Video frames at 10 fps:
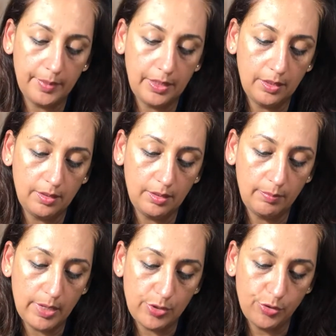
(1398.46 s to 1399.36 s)
the
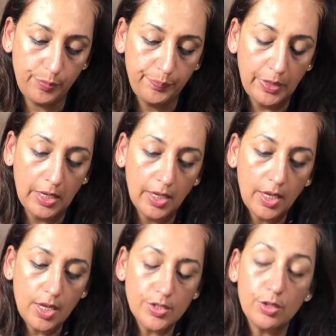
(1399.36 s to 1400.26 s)
bedroom.
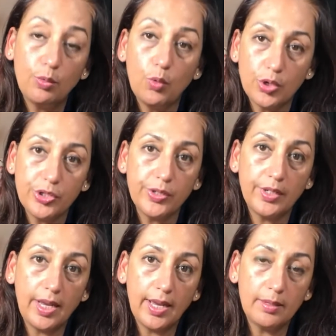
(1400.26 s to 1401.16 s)
So water
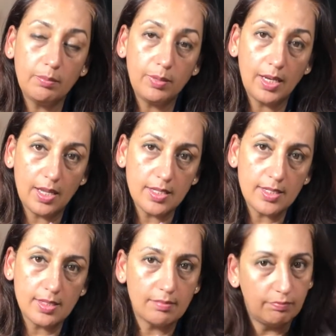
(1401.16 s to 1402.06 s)
and
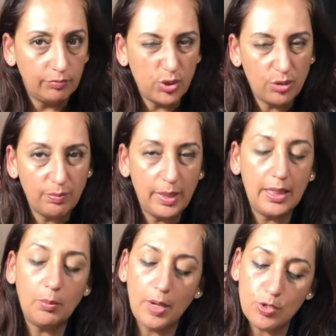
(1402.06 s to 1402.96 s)
plants shouldn't be in
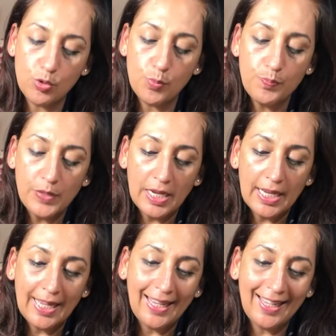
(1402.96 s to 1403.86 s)
the bedroom.
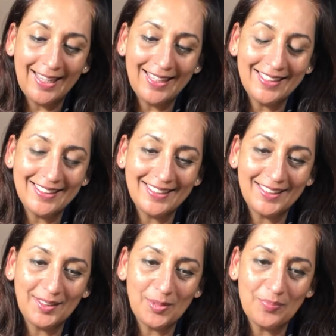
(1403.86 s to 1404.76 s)
And
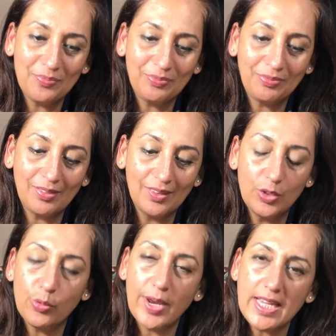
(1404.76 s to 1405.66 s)

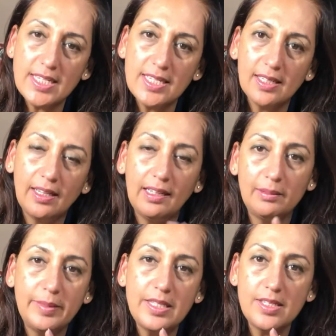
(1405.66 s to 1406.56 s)
the rest
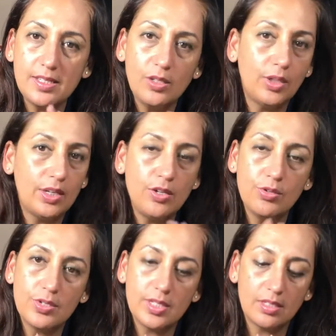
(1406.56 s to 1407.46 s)
elements you can
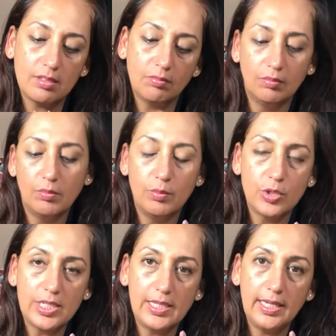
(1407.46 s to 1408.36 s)
use
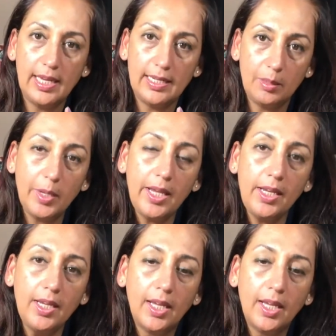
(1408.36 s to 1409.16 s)
mostly anywhere,